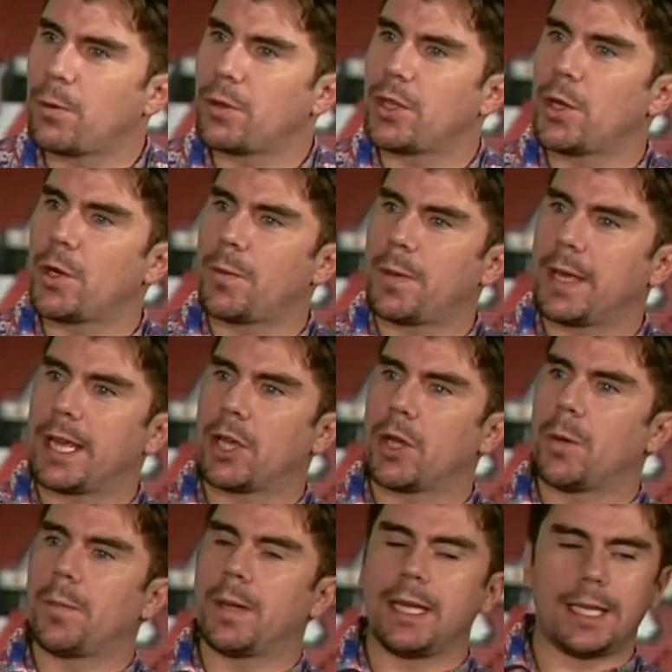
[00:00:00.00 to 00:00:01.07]
won the European
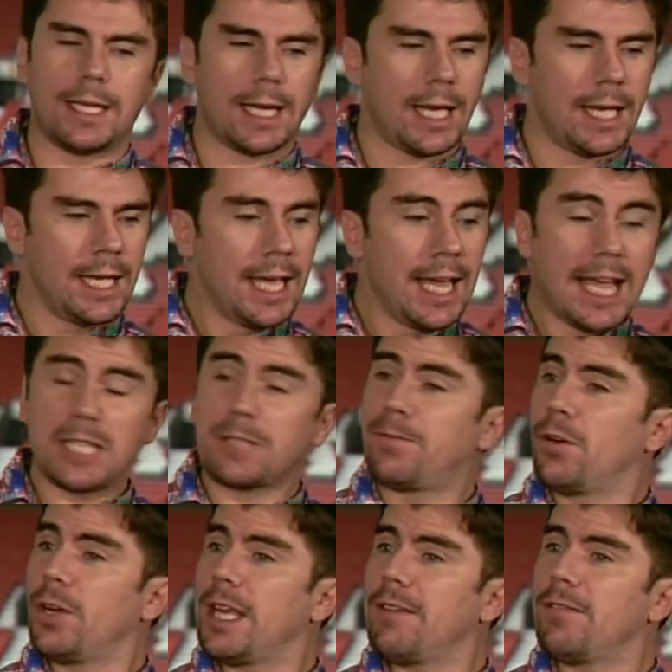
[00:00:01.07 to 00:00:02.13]
Cup, and uh, it's
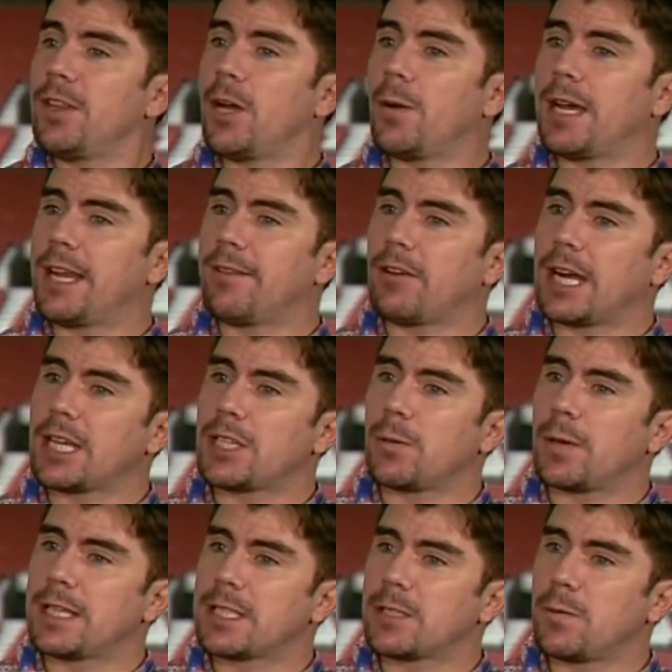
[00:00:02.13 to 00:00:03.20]
funny, even though I never actually
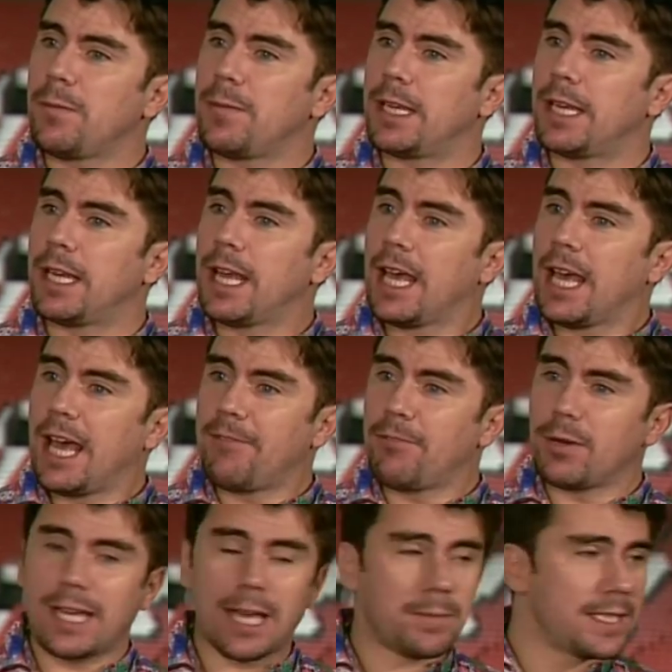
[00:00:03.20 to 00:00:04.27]
went swimming,
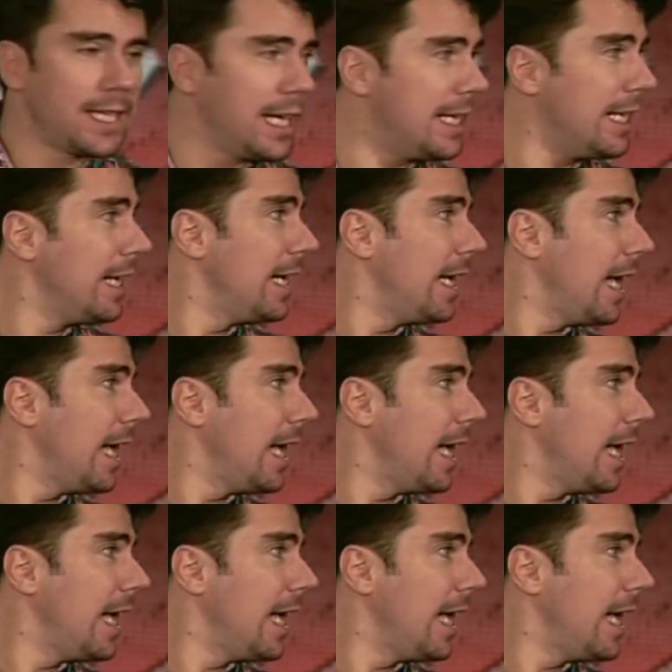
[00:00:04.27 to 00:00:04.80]
everyone kept saying,